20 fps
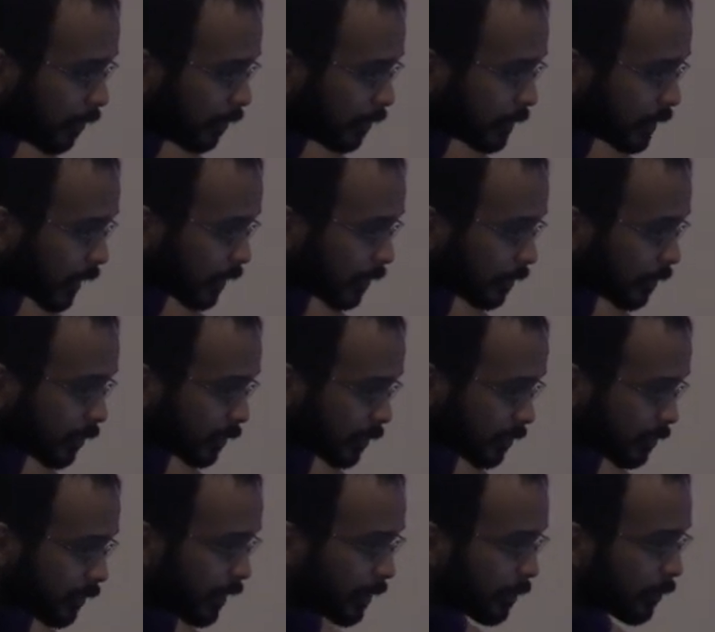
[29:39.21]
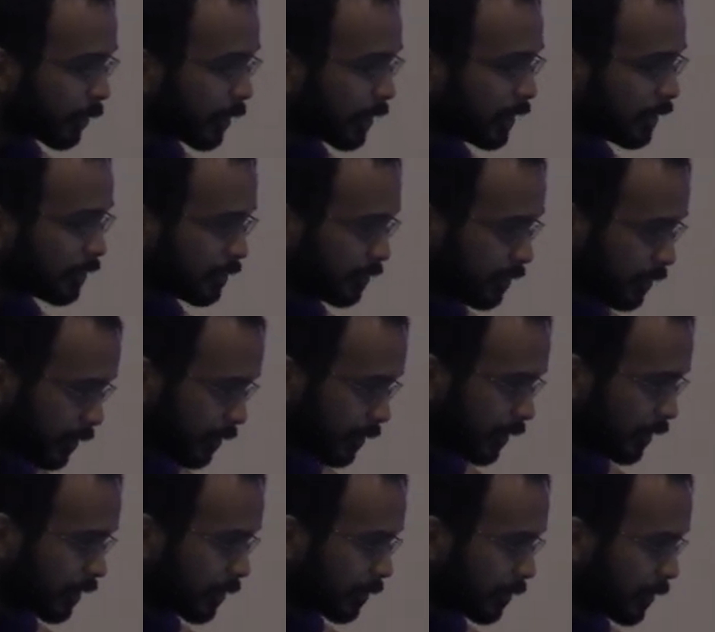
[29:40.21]
set the voltage ramp rate to
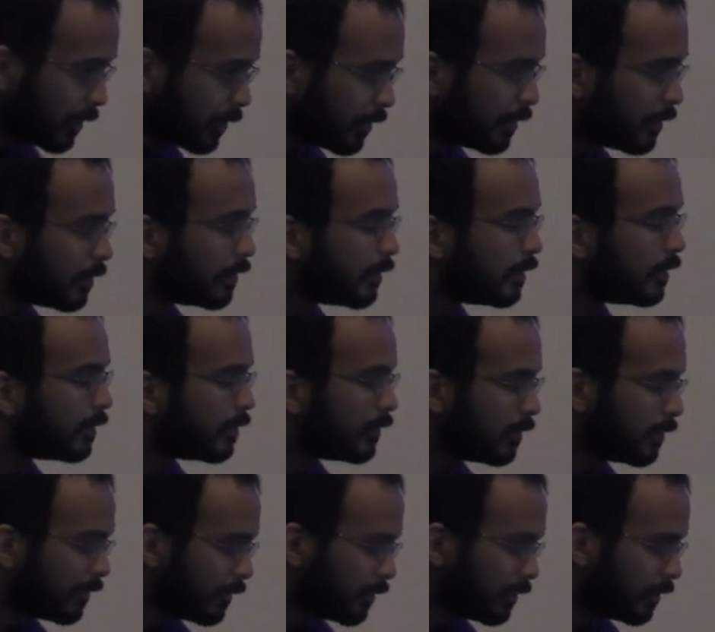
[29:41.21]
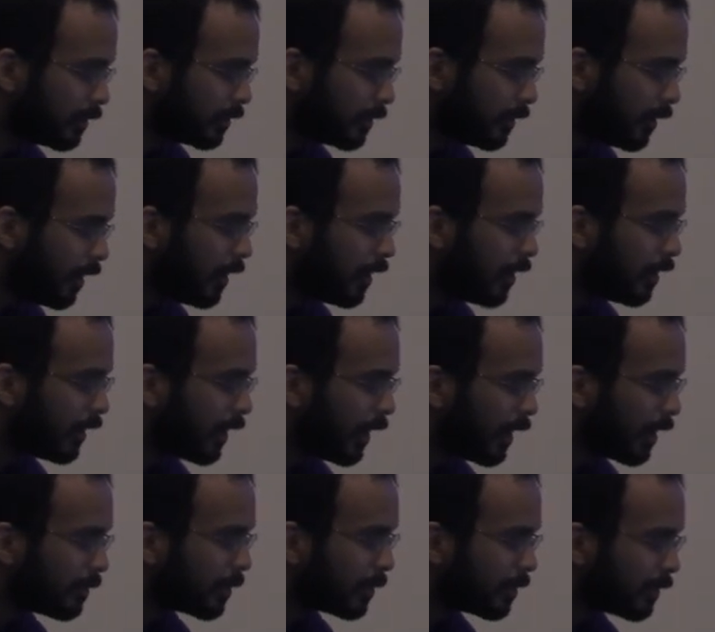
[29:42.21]
current limit. Oh
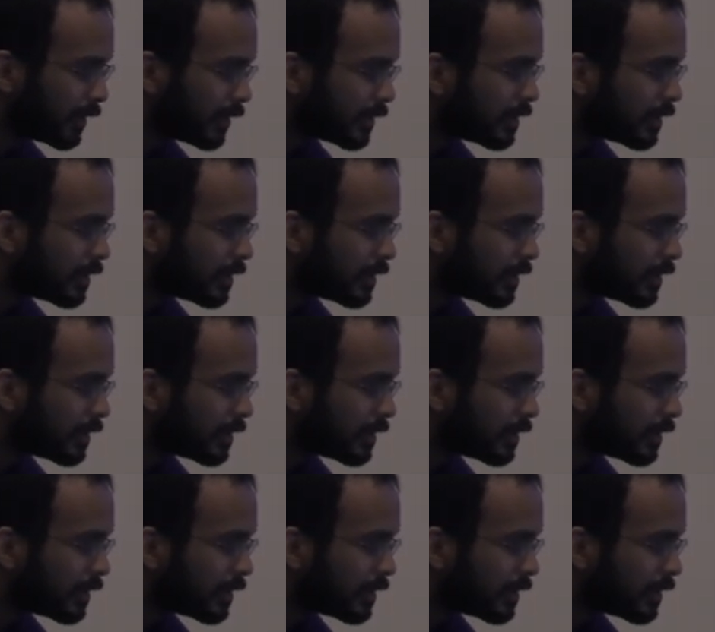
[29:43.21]
yeah, I remember this.